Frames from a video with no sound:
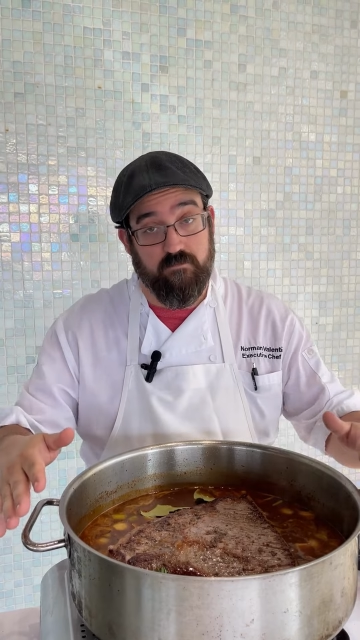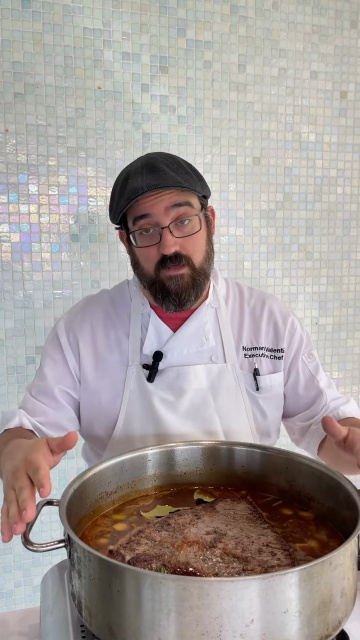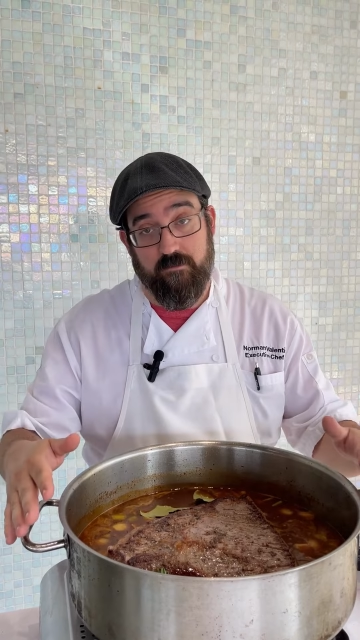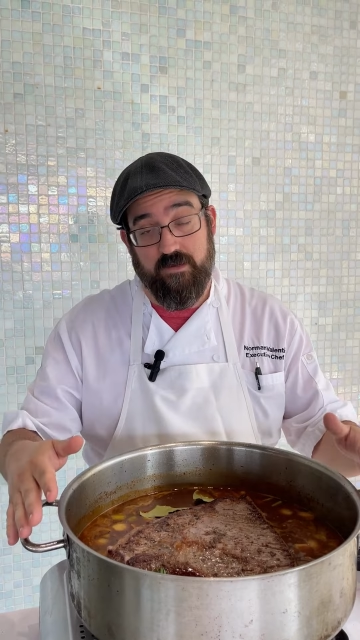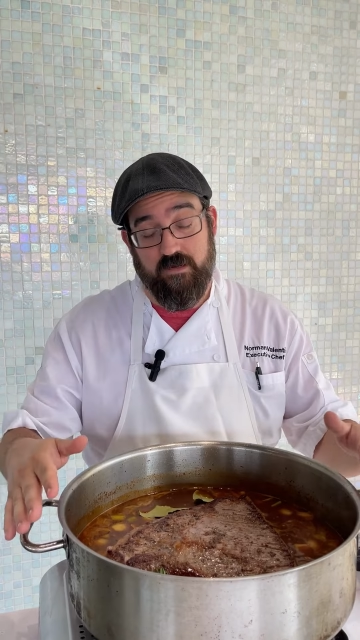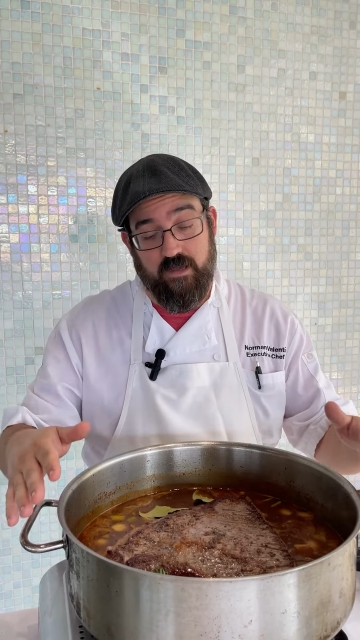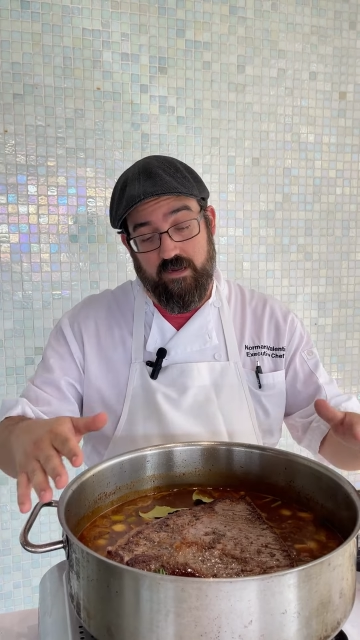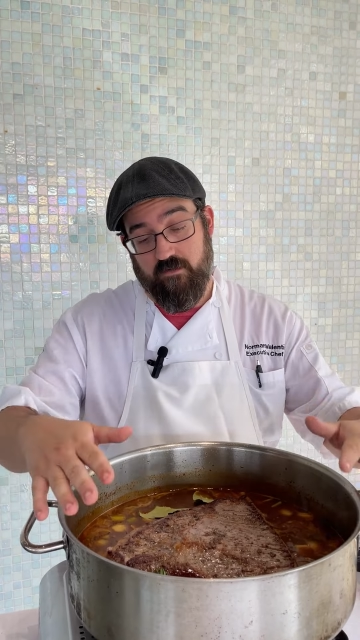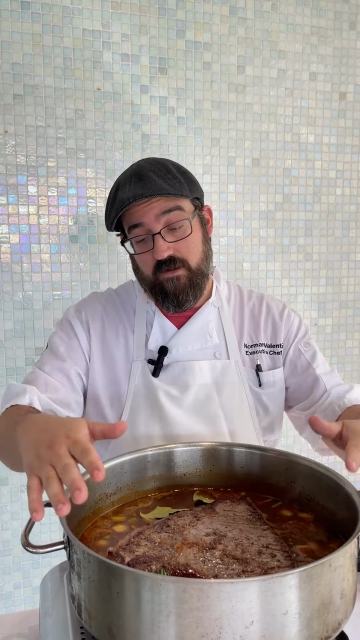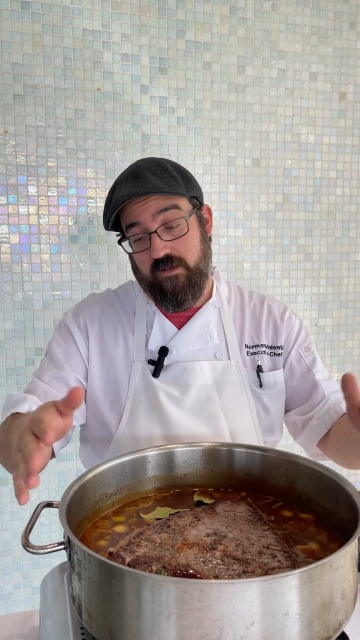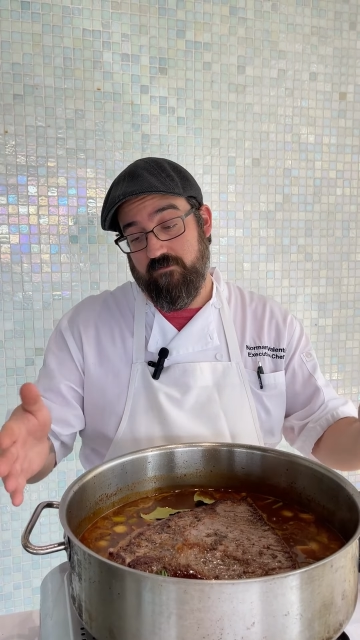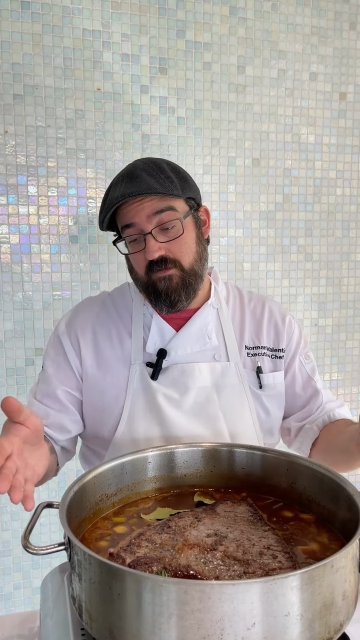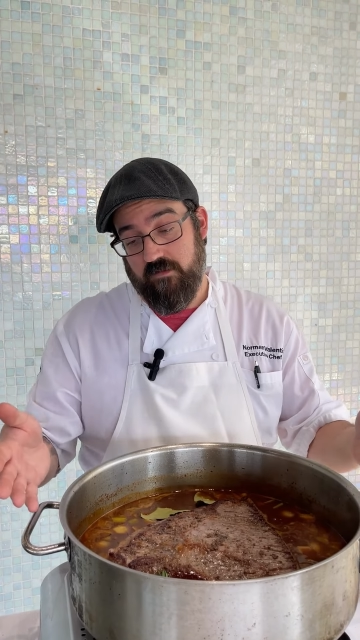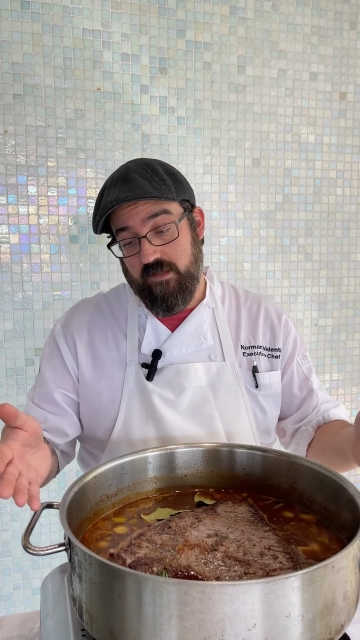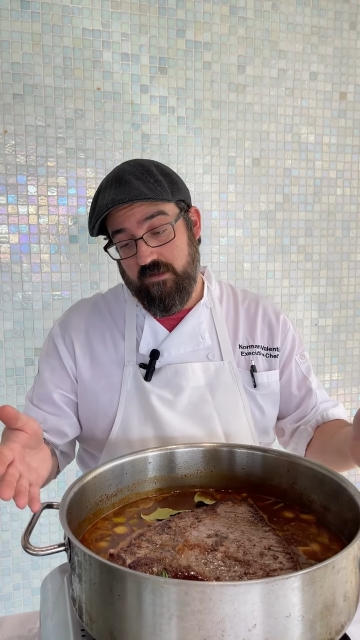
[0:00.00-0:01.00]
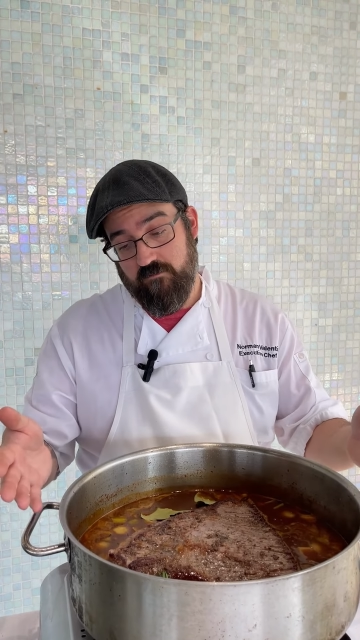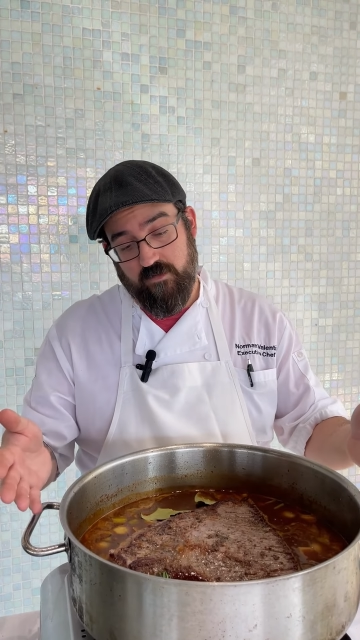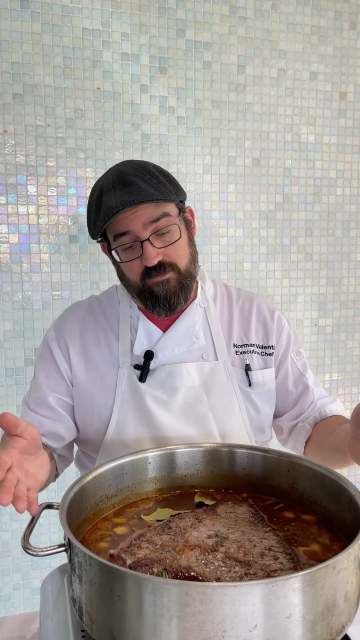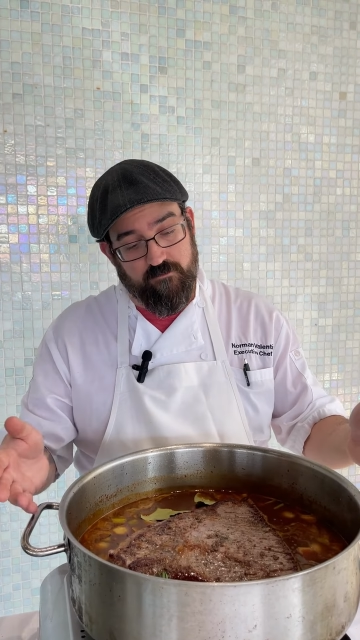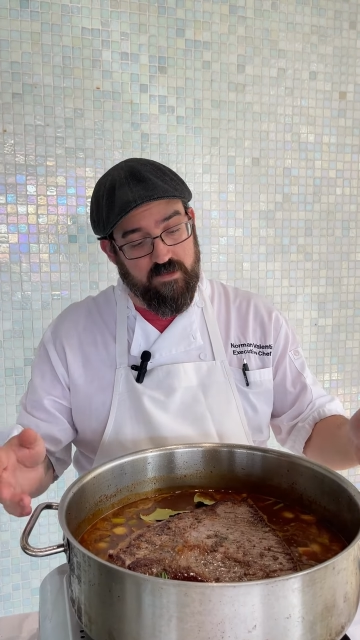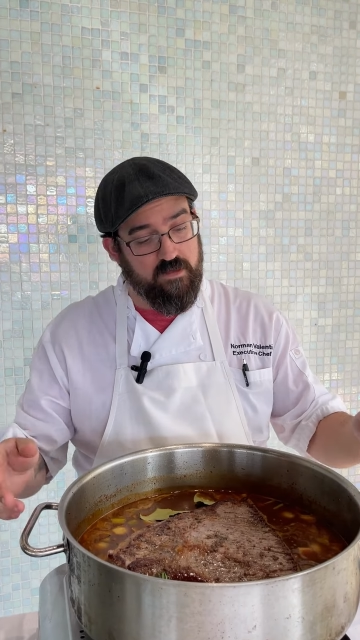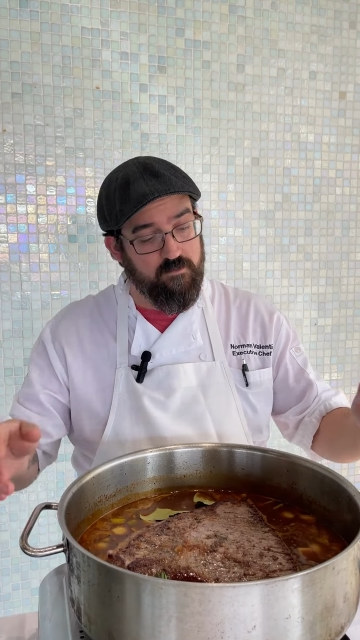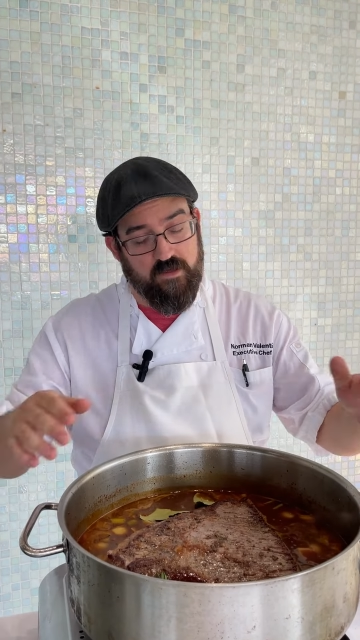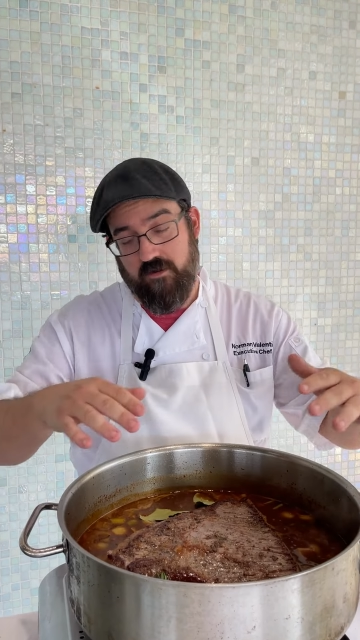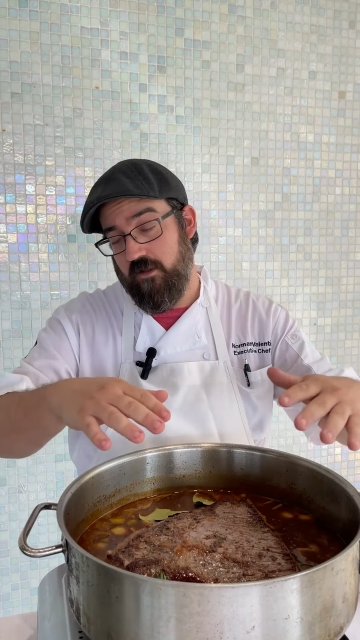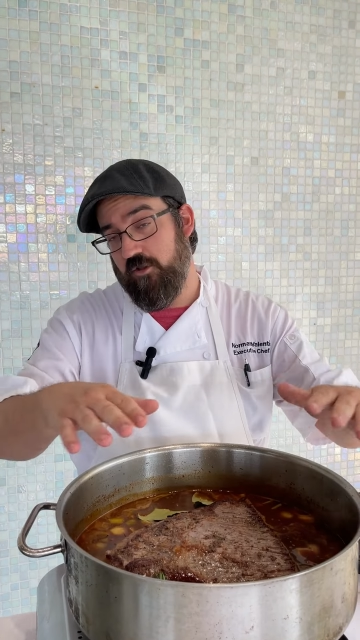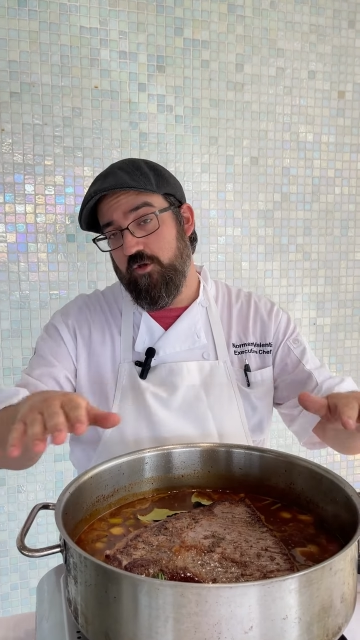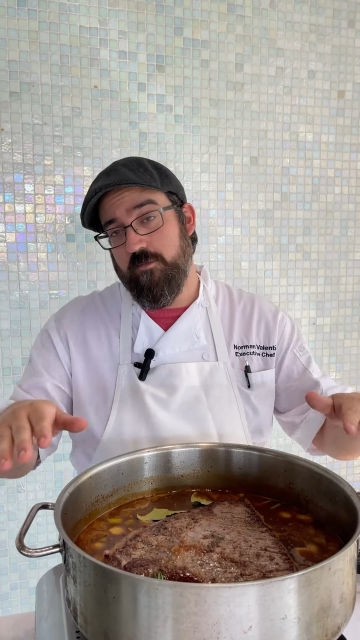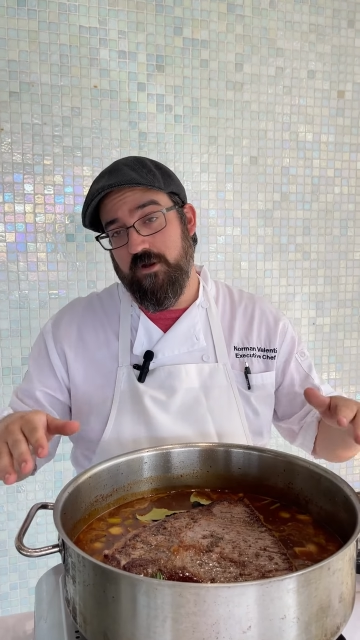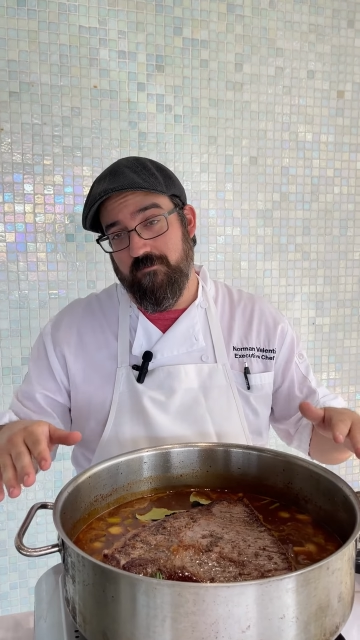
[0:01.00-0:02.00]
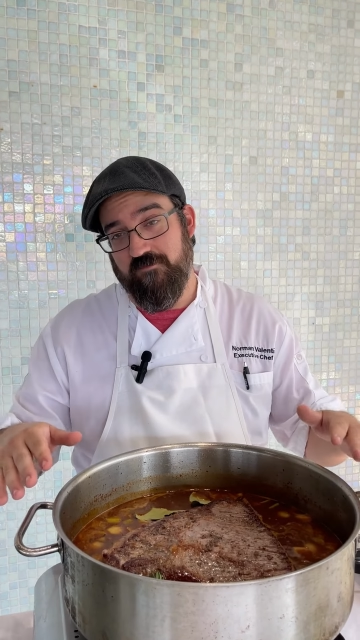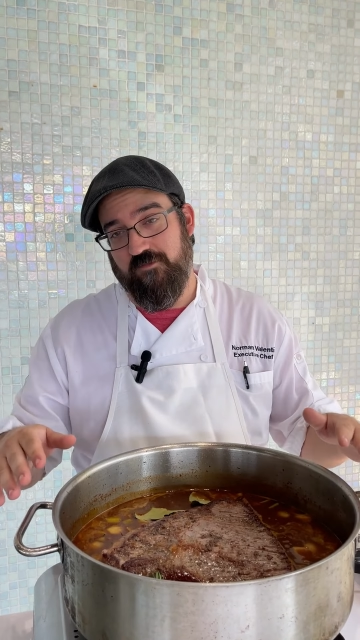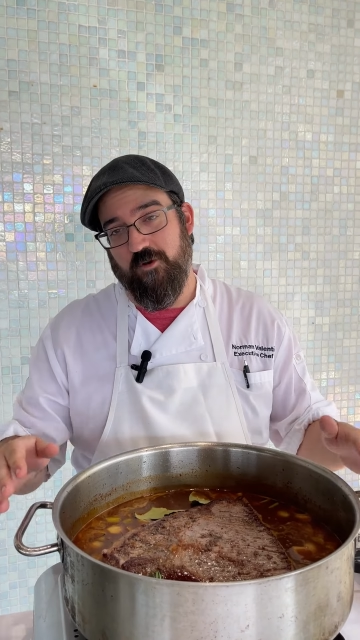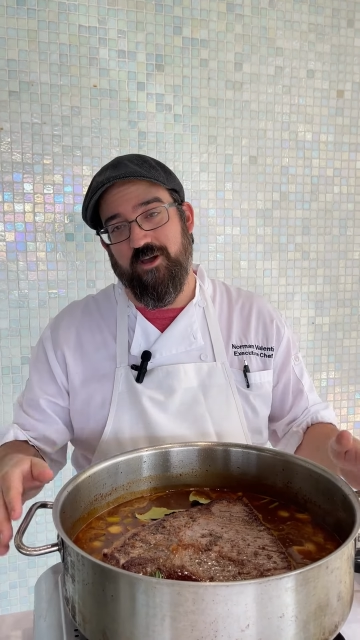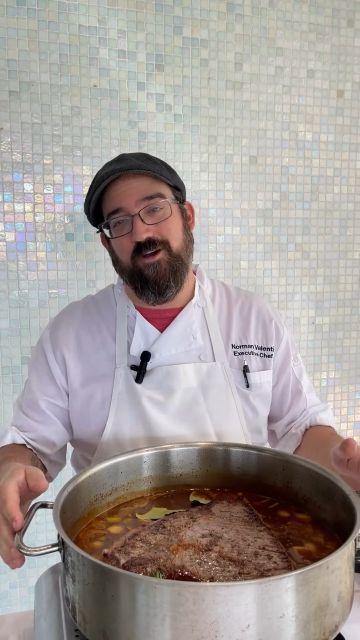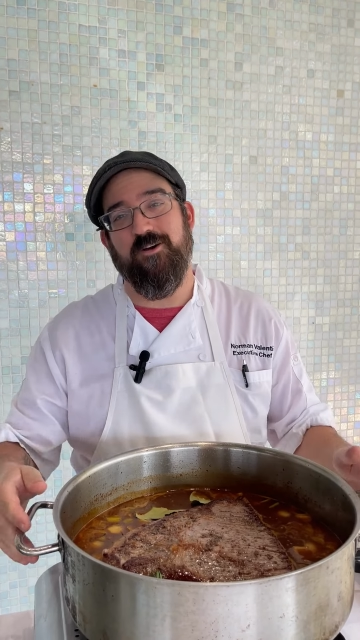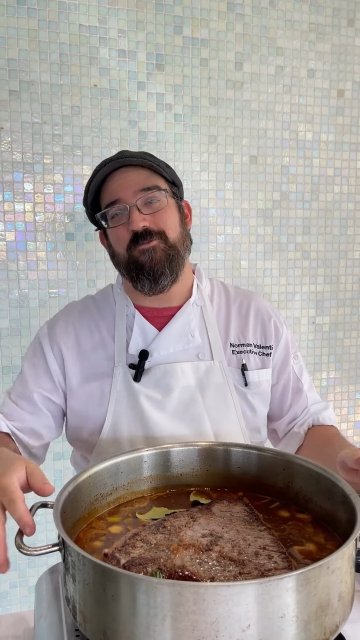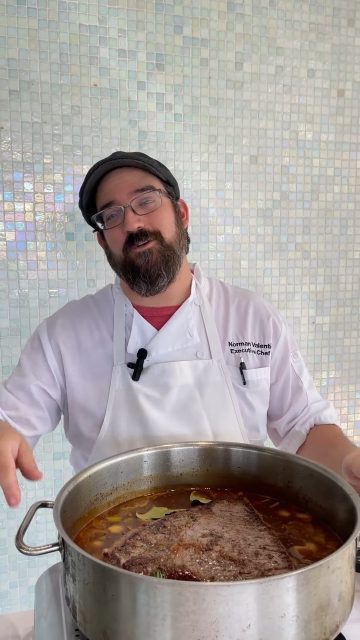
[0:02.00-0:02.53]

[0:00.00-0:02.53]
I mean, I don't have a lid with me, but aluminum foil,